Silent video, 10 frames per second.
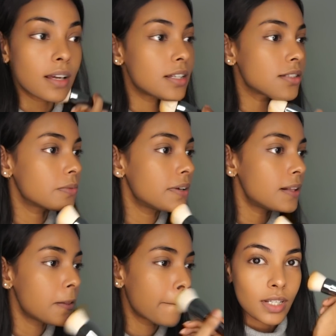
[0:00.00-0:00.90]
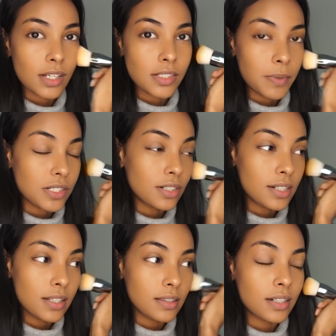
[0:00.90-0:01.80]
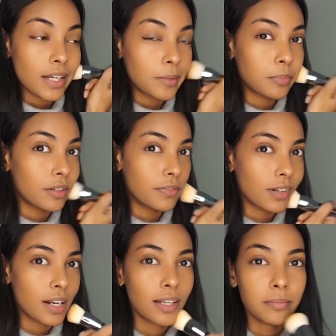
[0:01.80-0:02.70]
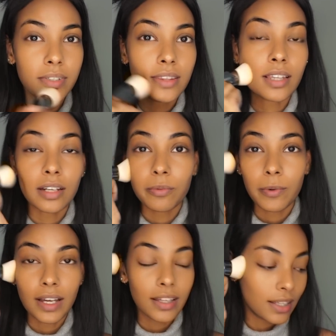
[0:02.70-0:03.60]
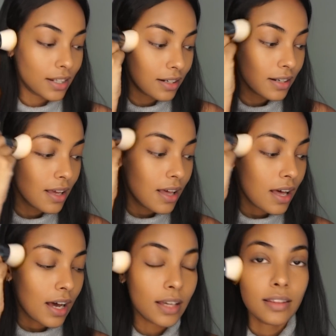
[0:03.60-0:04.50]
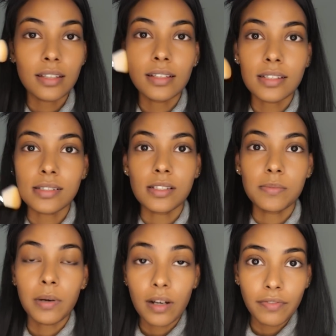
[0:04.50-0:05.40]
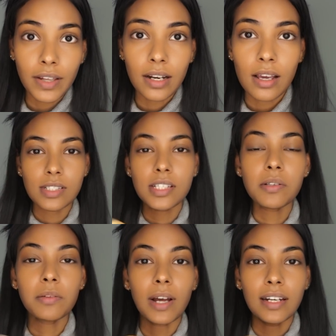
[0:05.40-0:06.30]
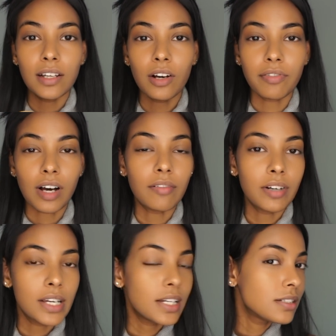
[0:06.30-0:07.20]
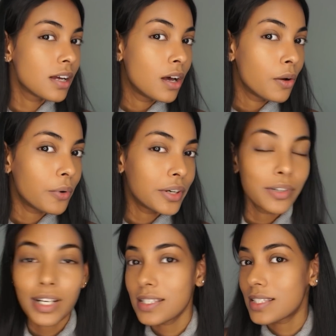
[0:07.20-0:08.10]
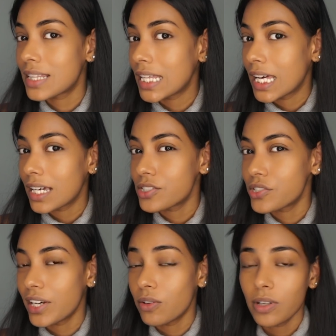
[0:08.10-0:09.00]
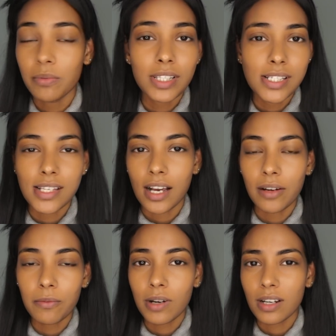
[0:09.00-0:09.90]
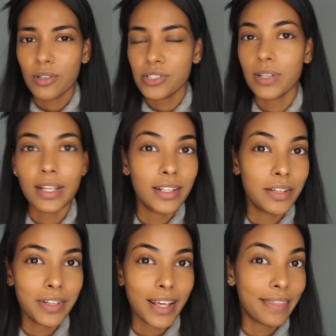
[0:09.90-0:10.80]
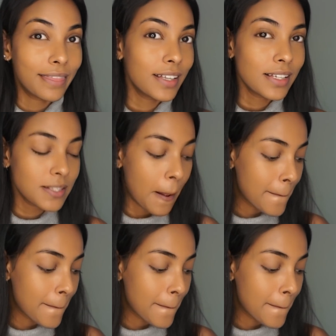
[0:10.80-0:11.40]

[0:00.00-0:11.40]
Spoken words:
as well, especially in the type of climate that we are in. I think this is perfect. This is with one layer of coverage. What do you guys think? Should I go in with the second one or should I leave it at this?